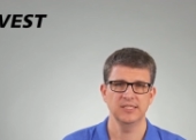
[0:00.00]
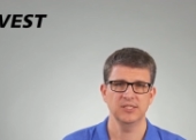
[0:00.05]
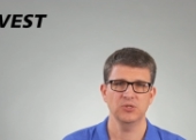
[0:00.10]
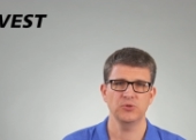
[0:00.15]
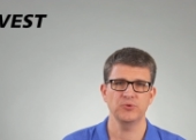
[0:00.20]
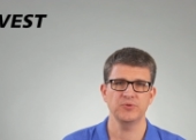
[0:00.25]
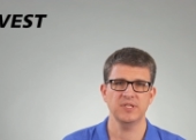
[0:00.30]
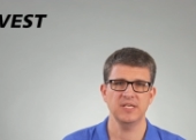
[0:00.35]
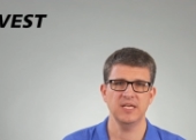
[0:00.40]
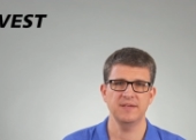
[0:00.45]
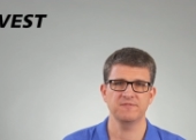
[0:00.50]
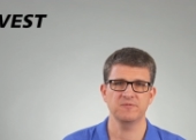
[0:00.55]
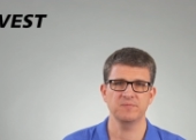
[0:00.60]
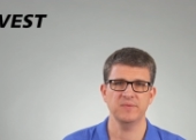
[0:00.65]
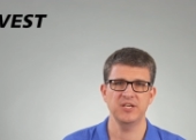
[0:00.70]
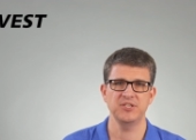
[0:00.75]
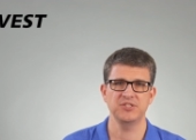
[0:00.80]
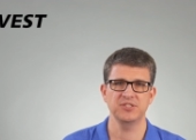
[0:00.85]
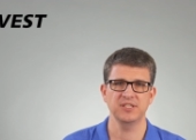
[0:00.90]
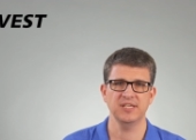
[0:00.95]
All the
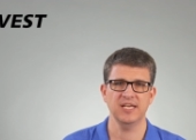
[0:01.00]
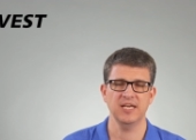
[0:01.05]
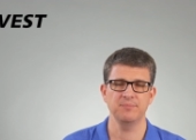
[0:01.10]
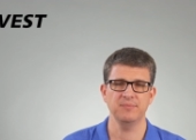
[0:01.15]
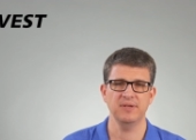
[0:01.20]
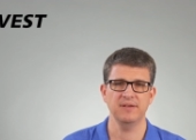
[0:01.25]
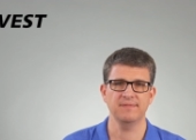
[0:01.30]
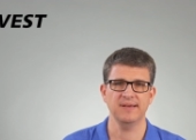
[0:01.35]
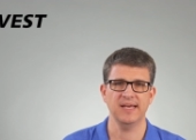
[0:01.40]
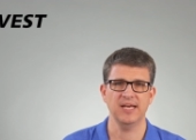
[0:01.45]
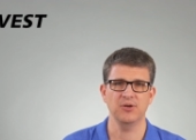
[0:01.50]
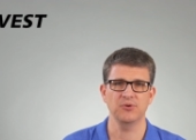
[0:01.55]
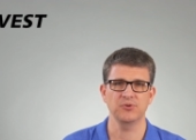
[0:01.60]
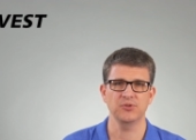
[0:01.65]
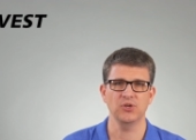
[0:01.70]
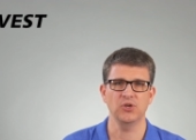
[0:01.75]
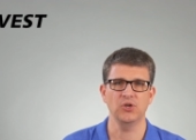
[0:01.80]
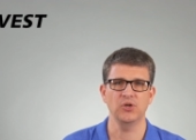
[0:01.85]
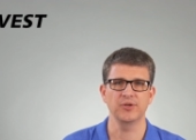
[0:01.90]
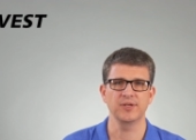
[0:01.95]
information can be found
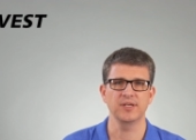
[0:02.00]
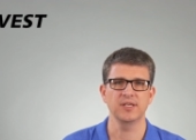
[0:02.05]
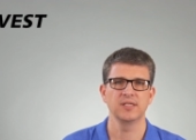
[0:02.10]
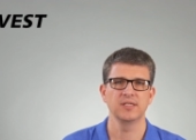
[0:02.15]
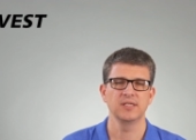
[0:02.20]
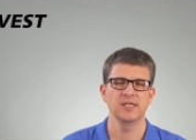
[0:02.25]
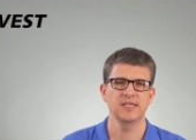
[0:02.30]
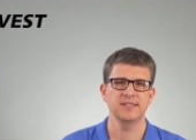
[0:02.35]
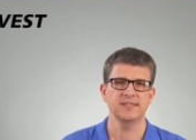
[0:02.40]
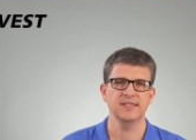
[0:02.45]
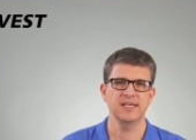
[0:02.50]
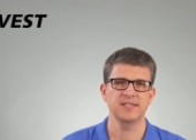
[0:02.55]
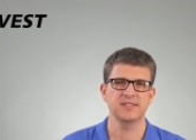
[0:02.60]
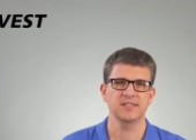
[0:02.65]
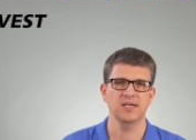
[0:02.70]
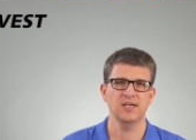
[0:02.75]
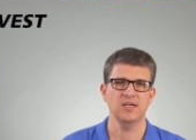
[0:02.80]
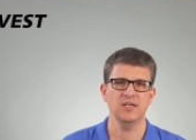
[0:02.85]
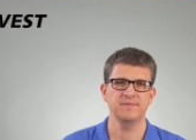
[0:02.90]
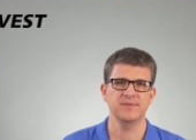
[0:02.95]
on
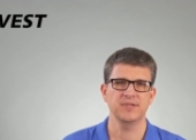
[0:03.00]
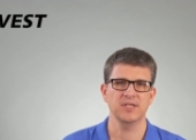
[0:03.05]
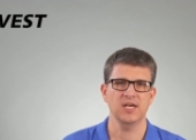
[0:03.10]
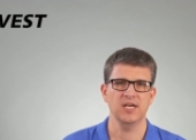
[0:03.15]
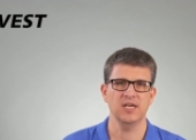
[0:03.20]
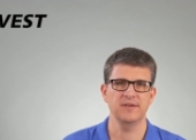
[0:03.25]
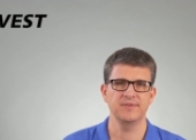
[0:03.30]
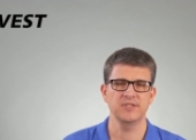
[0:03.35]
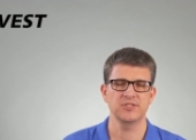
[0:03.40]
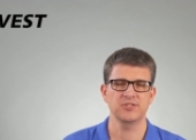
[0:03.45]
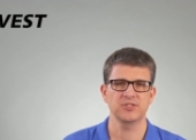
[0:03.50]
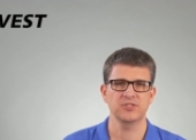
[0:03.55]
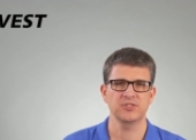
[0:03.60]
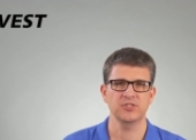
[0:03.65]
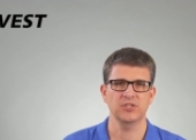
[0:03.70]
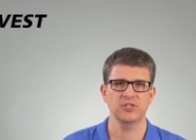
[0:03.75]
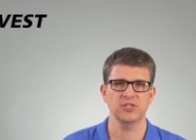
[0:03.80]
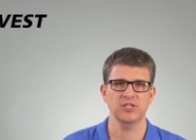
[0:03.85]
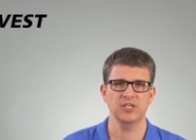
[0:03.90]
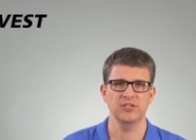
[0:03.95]

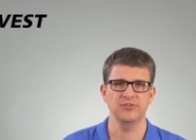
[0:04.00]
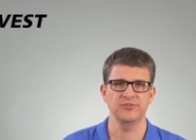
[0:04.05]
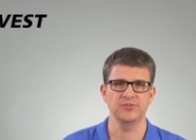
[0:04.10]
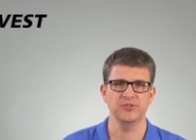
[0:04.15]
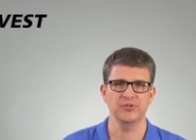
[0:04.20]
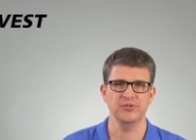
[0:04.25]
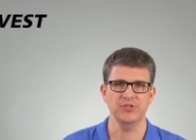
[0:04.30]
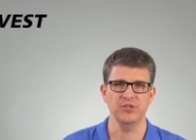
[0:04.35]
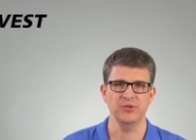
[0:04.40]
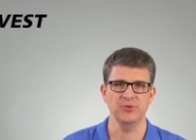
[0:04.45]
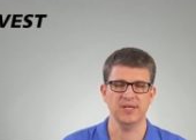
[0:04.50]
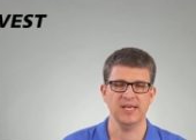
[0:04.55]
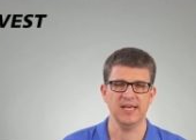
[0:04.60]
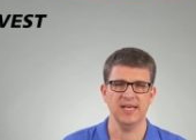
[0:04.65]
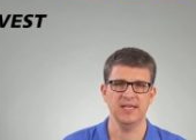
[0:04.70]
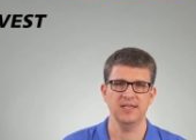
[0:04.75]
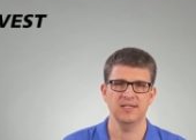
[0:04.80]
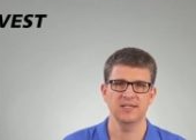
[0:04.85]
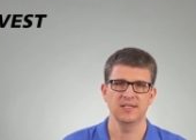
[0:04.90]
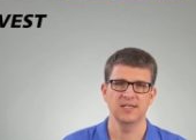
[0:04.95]

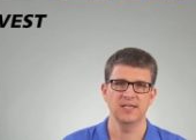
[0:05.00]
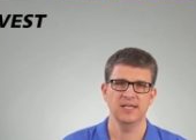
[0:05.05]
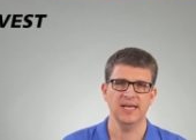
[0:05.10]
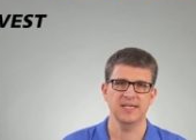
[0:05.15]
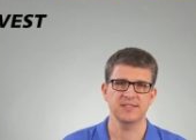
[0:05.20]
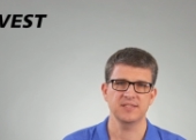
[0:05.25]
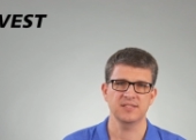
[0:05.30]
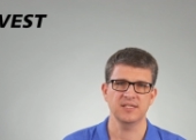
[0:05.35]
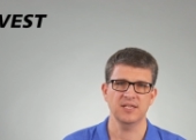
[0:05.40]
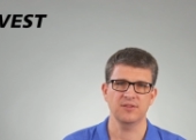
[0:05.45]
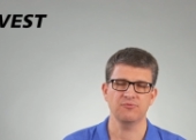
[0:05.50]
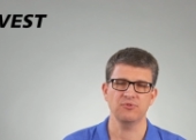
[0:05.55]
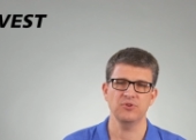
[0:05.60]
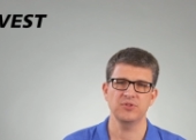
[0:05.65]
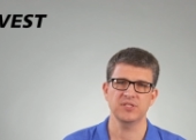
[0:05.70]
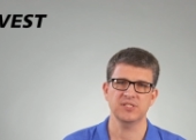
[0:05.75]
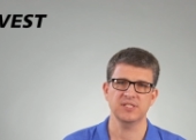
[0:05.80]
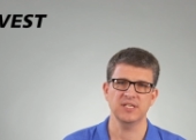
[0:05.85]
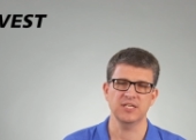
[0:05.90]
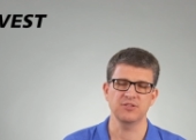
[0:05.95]
data-harvest.co.uk. As I said, through
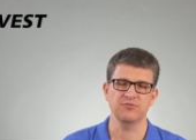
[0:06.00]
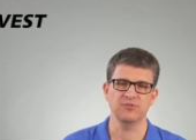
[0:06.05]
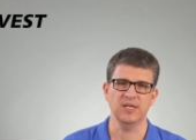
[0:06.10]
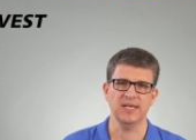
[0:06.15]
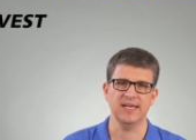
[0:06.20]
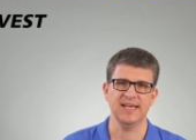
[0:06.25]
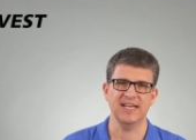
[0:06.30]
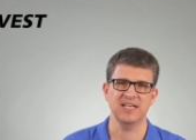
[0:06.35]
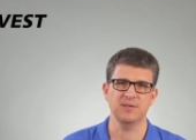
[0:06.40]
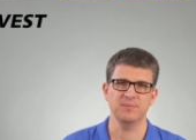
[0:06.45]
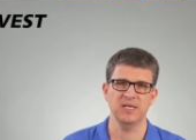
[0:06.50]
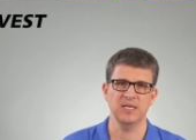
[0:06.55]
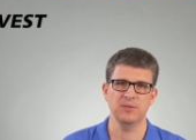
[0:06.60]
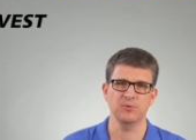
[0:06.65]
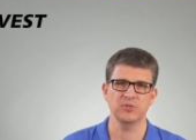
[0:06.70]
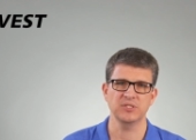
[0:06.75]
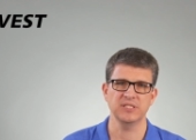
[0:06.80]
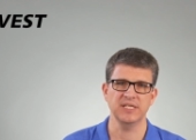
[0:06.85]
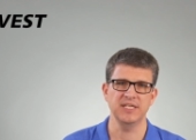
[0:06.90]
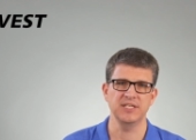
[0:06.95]
the Secondary Academy
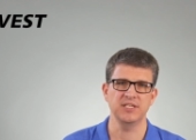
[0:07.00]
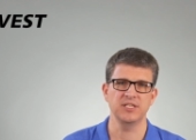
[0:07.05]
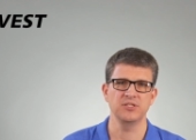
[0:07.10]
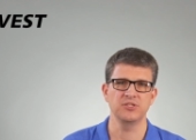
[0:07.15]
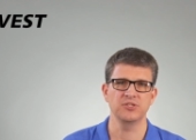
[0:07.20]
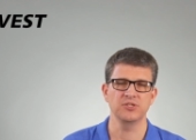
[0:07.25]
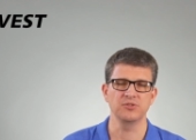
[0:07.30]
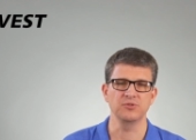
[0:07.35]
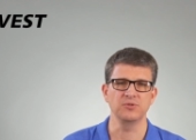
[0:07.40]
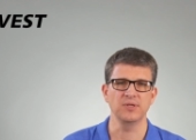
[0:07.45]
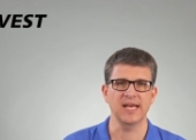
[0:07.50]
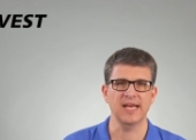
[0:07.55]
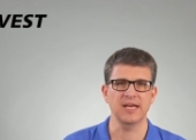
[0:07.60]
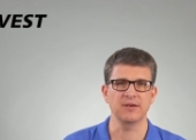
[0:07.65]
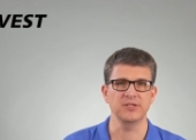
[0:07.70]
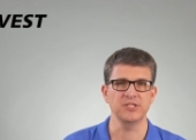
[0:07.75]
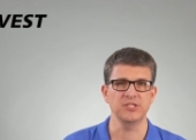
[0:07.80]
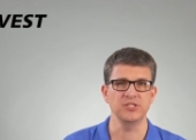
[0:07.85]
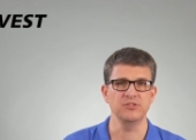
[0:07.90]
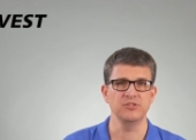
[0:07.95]
will take you to
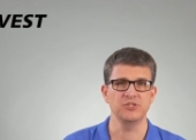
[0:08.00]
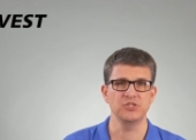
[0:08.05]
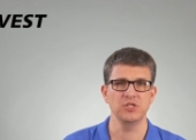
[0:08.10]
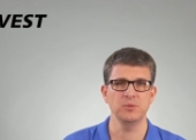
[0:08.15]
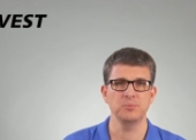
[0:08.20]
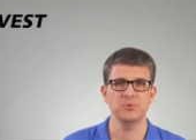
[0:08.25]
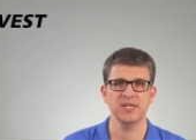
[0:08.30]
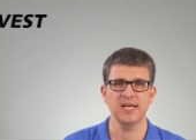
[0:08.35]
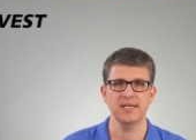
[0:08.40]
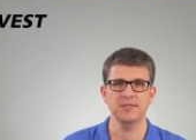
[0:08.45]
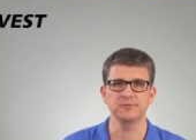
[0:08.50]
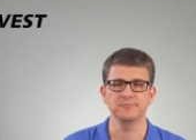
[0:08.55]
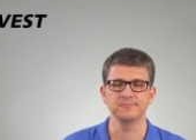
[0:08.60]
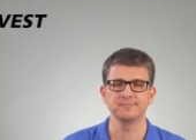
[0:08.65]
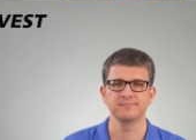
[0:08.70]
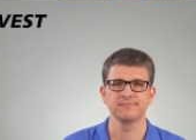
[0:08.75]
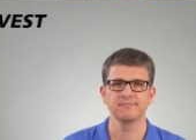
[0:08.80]
our YouTube channel.